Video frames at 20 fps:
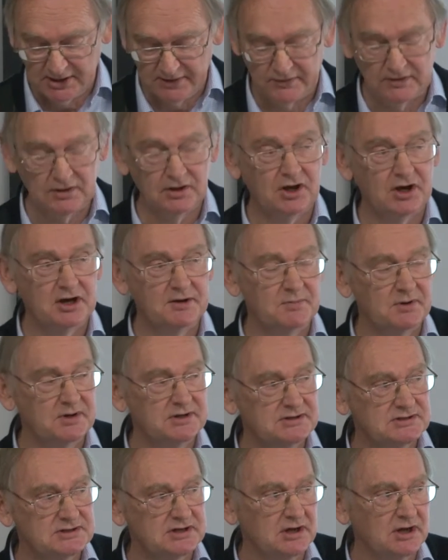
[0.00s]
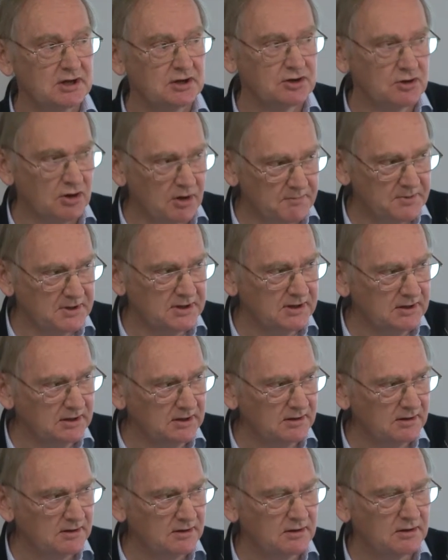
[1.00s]
the library's
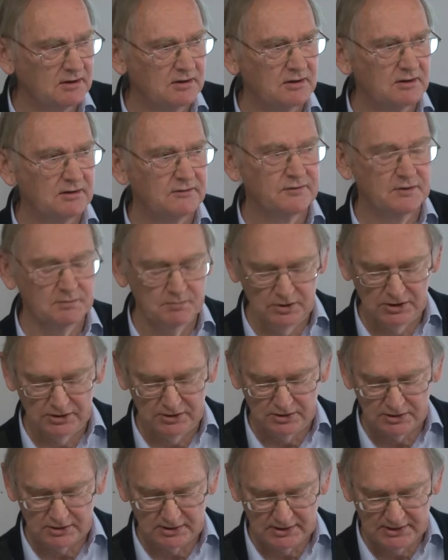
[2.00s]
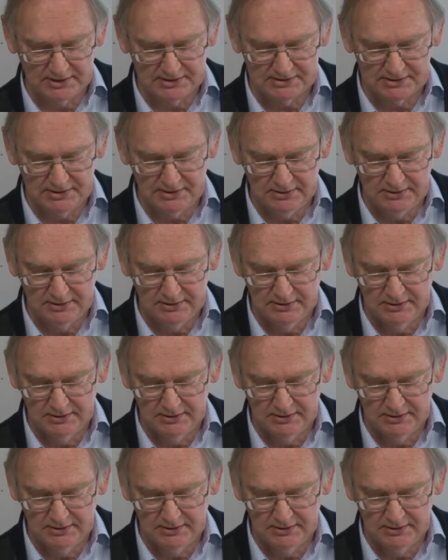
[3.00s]
copy of the Murdoch letter